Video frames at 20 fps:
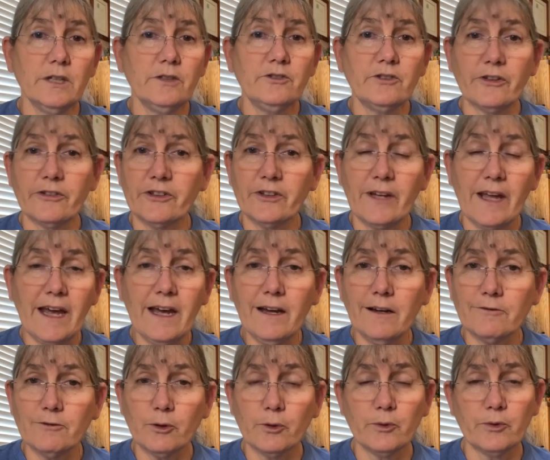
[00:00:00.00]
doesn't
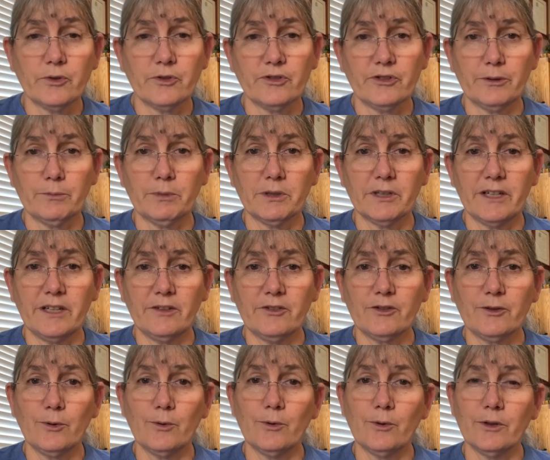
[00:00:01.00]
have older siblings
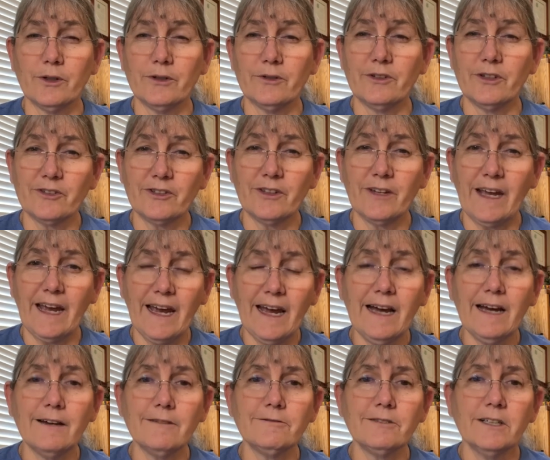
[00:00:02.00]
or doesn't
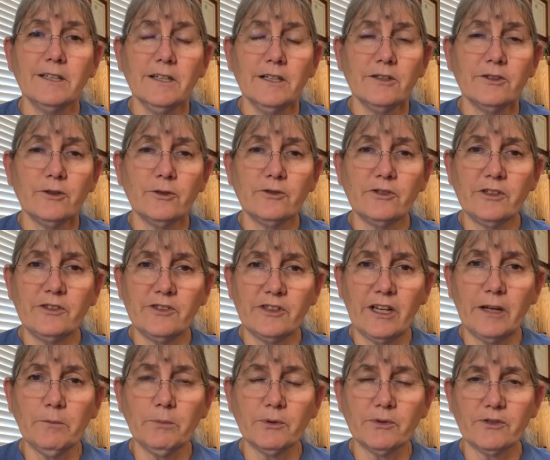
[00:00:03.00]
have those
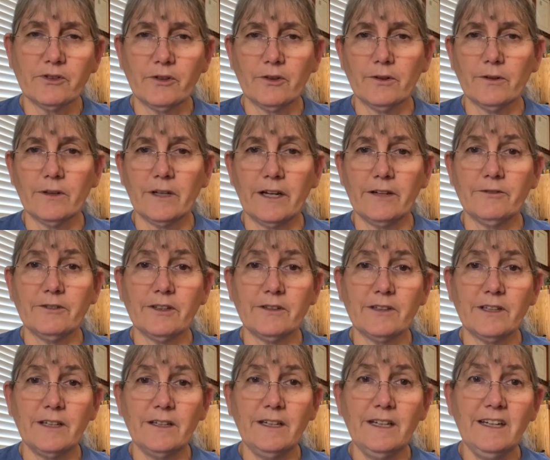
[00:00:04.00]
examples in their life that
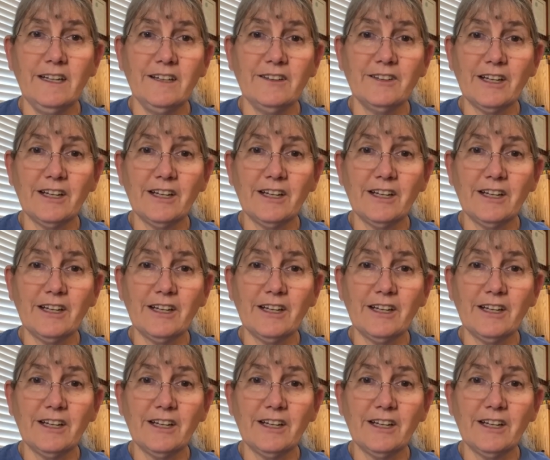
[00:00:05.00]
they need.